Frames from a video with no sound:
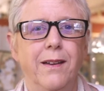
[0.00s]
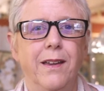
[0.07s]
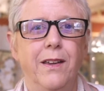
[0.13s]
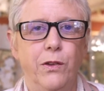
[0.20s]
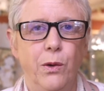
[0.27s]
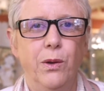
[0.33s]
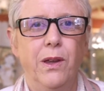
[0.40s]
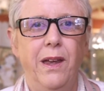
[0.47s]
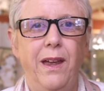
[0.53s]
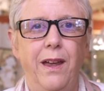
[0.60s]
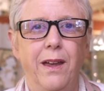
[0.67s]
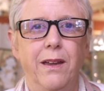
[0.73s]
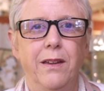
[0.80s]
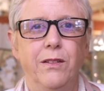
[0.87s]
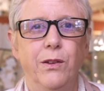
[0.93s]
it's
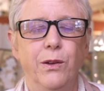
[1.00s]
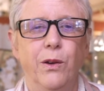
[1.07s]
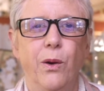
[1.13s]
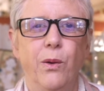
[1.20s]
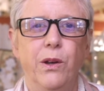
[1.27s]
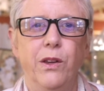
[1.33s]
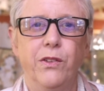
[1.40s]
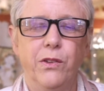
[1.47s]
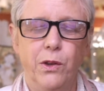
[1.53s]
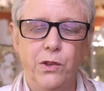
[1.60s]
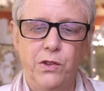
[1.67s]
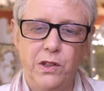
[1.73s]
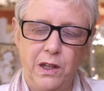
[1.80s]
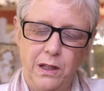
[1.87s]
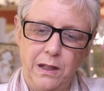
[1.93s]
okay to go and
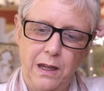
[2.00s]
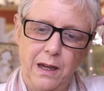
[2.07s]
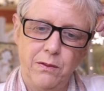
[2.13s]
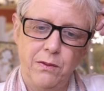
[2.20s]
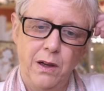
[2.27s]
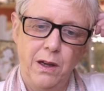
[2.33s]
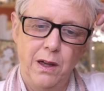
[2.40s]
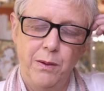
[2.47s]
associate and have,